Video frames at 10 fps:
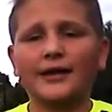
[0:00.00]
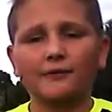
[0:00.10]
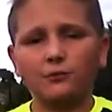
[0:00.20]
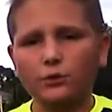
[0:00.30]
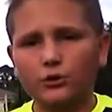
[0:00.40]

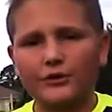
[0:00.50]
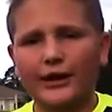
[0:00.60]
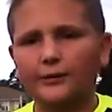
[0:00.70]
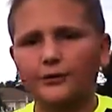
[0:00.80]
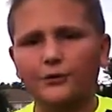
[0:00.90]
If you learned
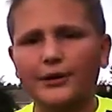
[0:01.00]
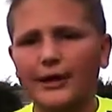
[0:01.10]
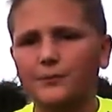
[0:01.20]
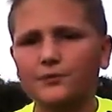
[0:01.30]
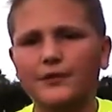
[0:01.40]
out a new
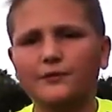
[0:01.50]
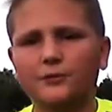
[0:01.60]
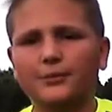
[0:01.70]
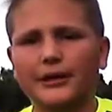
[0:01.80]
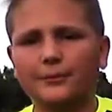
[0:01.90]
game you've never
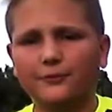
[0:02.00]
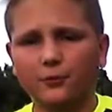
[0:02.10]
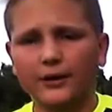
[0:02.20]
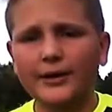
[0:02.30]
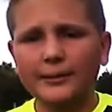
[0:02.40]
played
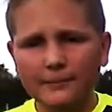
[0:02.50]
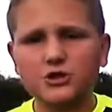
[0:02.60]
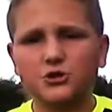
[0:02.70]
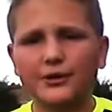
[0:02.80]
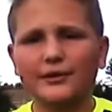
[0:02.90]
before, make
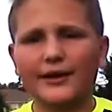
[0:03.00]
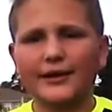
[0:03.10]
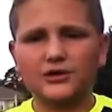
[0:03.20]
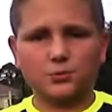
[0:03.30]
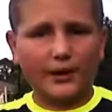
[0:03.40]
sure you hit
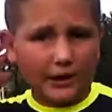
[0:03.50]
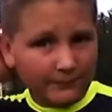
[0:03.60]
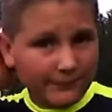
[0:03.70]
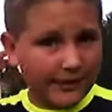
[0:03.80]
like as well.